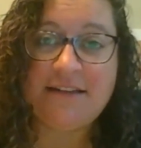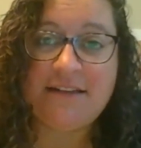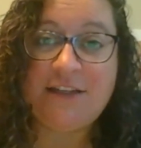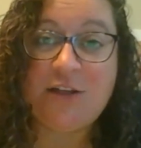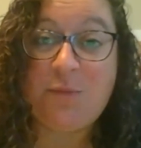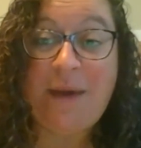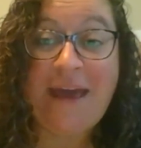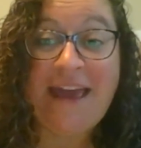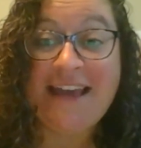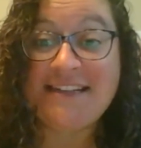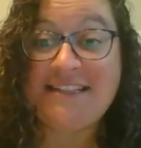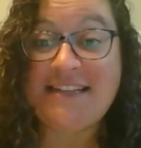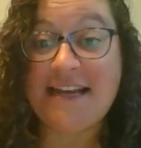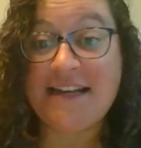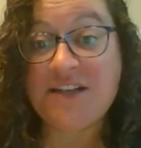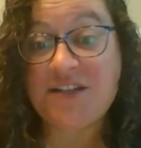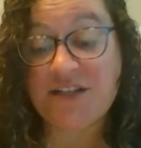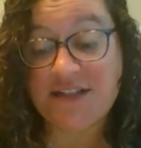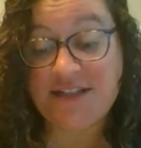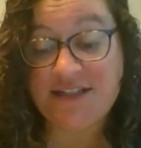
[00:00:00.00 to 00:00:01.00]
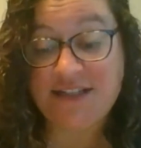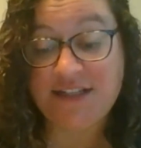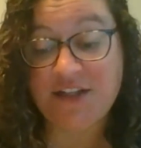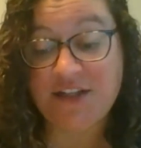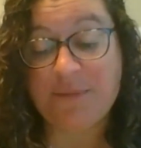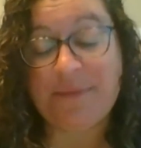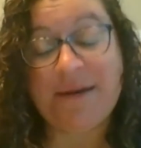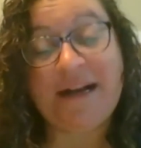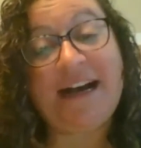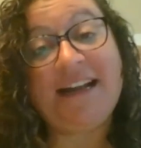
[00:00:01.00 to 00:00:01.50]
you pay attention to
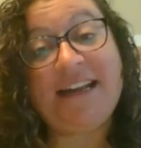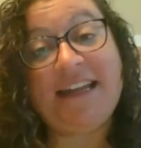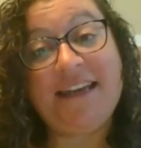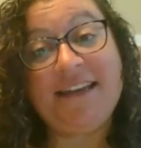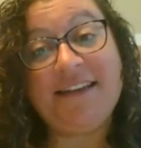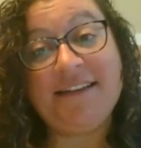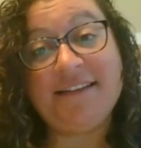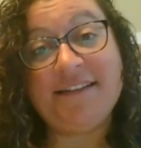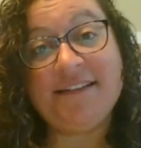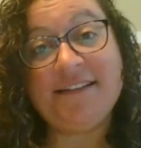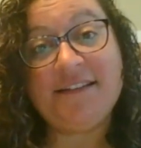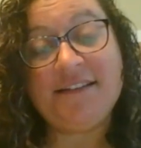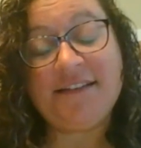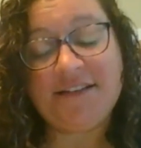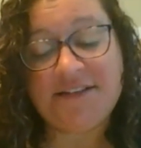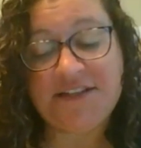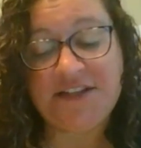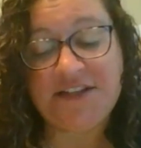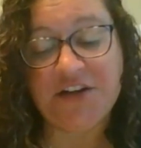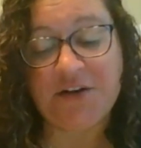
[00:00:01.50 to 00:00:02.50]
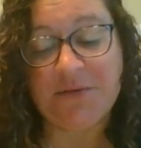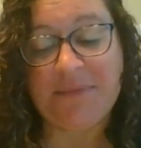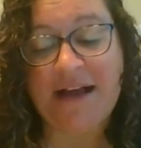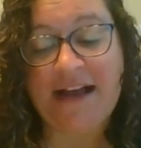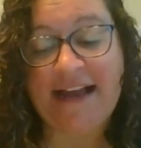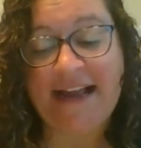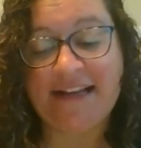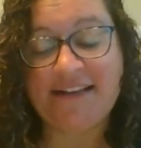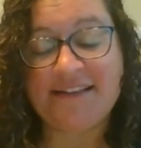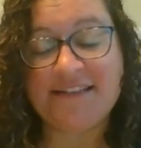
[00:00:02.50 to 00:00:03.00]
your body, to your
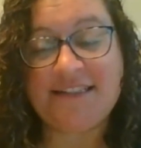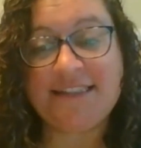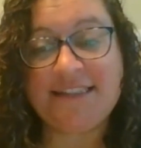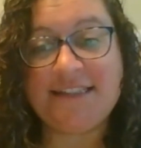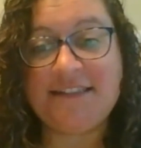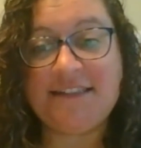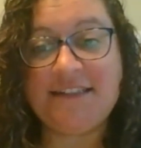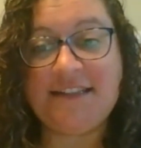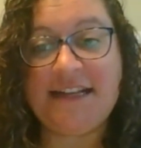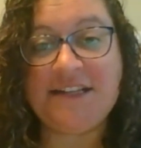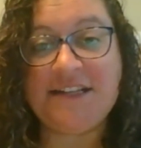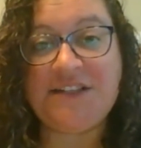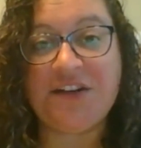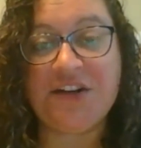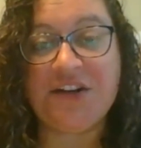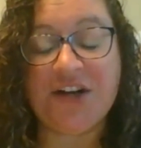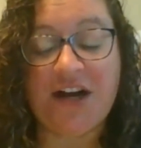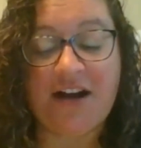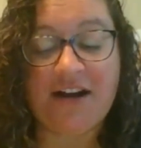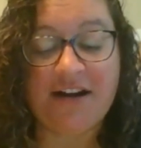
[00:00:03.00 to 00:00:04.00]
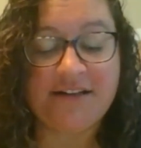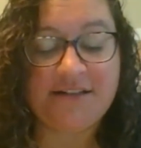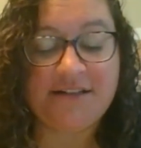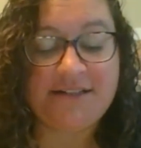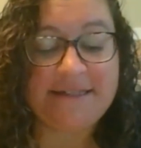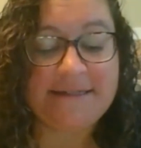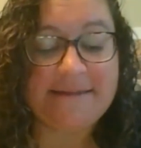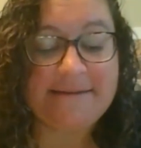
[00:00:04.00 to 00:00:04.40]
mind, and to your heart.